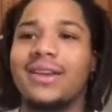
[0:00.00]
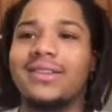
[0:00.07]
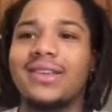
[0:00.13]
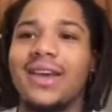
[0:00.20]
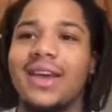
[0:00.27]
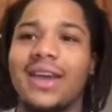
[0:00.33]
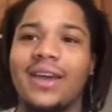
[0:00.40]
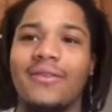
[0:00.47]

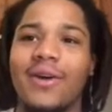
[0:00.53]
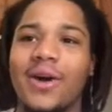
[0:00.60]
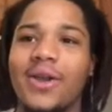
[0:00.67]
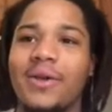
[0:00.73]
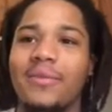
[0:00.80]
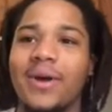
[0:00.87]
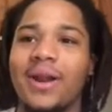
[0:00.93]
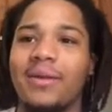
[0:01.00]
saying give all
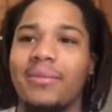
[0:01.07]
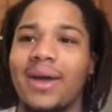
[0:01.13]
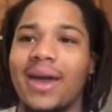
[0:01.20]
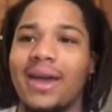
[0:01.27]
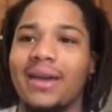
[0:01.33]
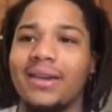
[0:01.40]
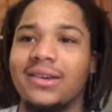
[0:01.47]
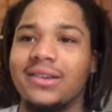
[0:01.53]
your money
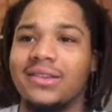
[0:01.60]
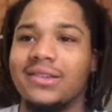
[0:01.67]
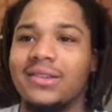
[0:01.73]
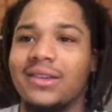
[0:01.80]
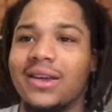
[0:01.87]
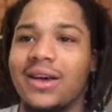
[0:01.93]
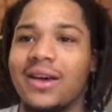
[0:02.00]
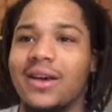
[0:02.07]
back, because